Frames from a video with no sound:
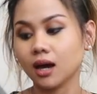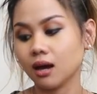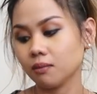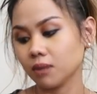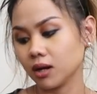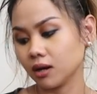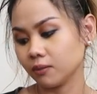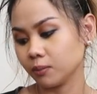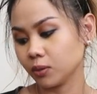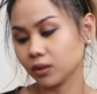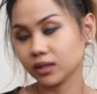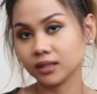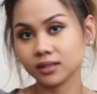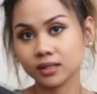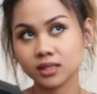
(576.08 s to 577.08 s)
I
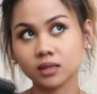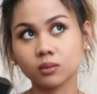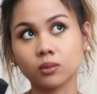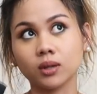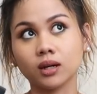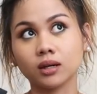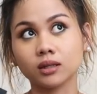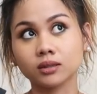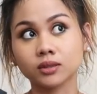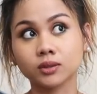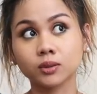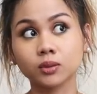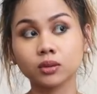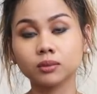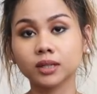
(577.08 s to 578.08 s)
bought this as well
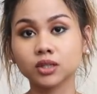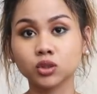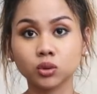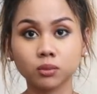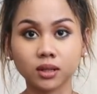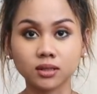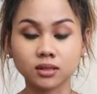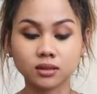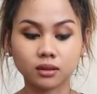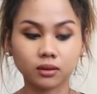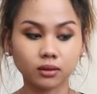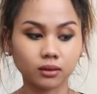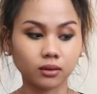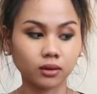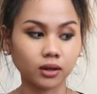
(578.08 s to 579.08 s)
a good amount 2 months
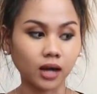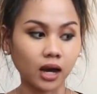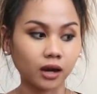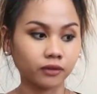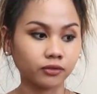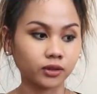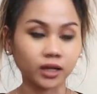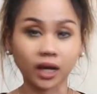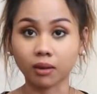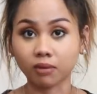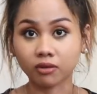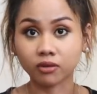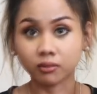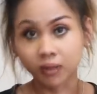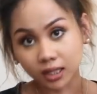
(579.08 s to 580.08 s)
ago after I came
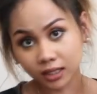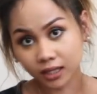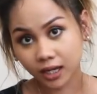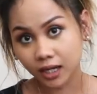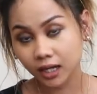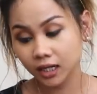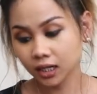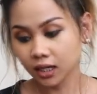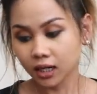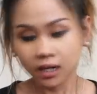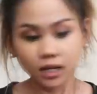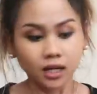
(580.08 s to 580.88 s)
back from holiday,